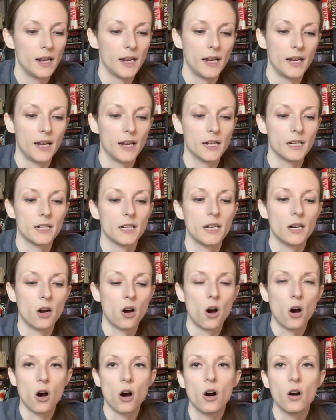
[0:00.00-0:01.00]
and it
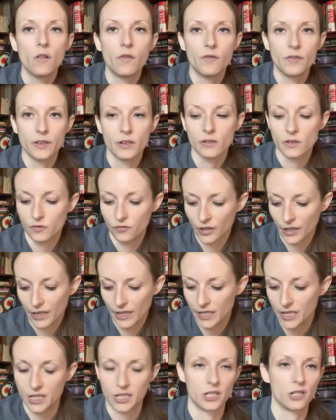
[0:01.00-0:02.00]
all feels
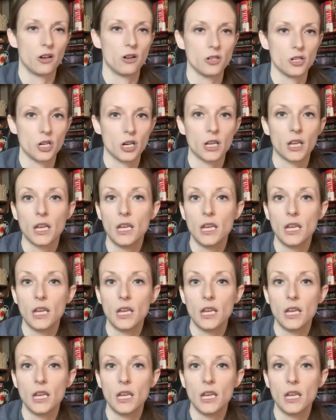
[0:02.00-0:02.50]
very nostalgic,